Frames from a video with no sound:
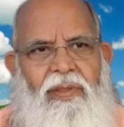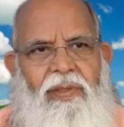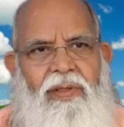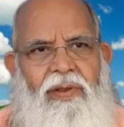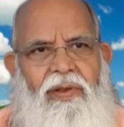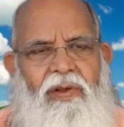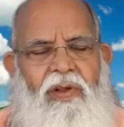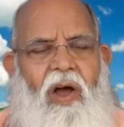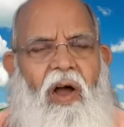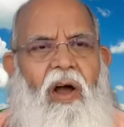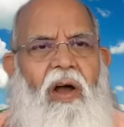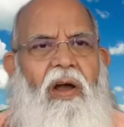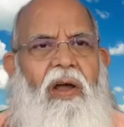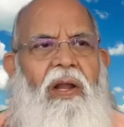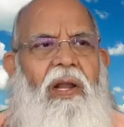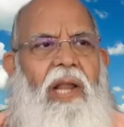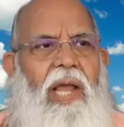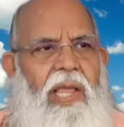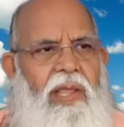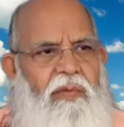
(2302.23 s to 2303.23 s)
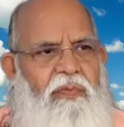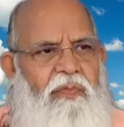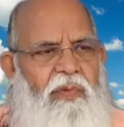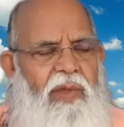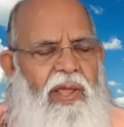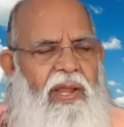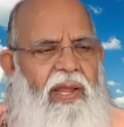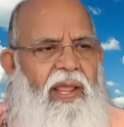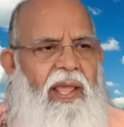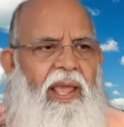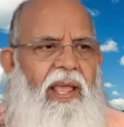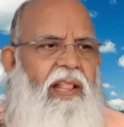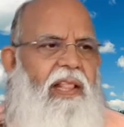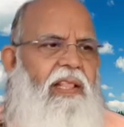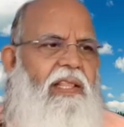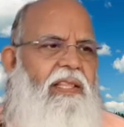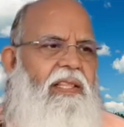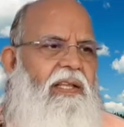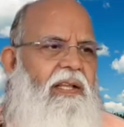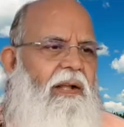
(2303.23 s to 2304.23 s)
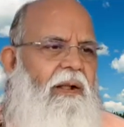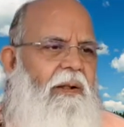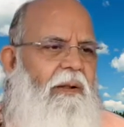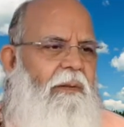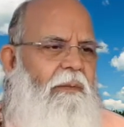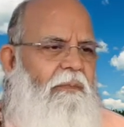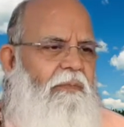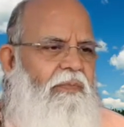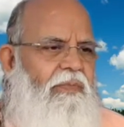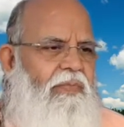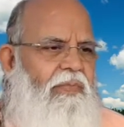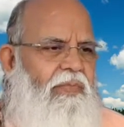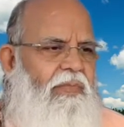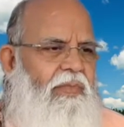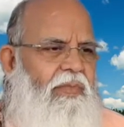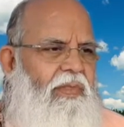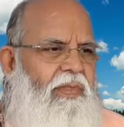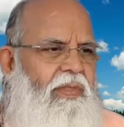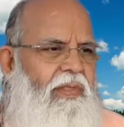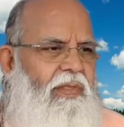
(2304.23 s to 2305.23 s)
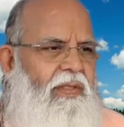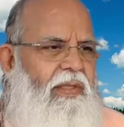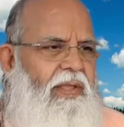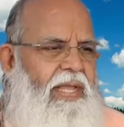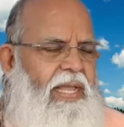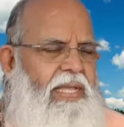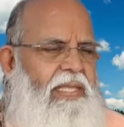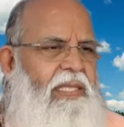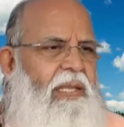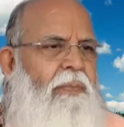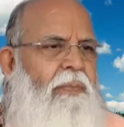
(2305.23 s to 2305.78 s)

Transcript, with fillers: Long life and health is a